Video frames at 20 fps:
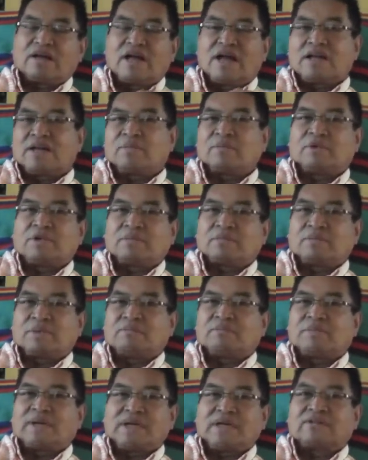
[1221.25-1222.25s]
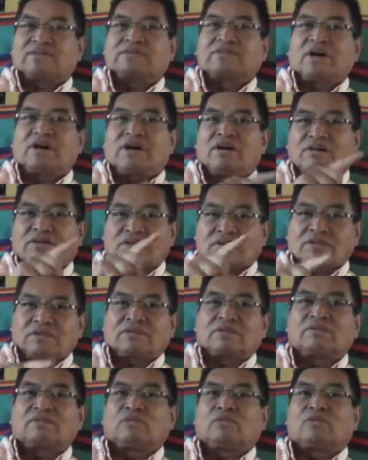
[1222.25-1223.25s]
animal, male dog
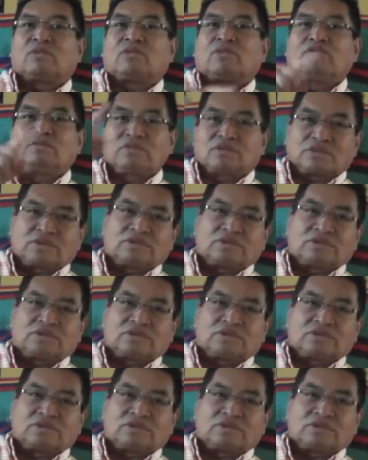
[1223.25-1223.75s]
or wolf,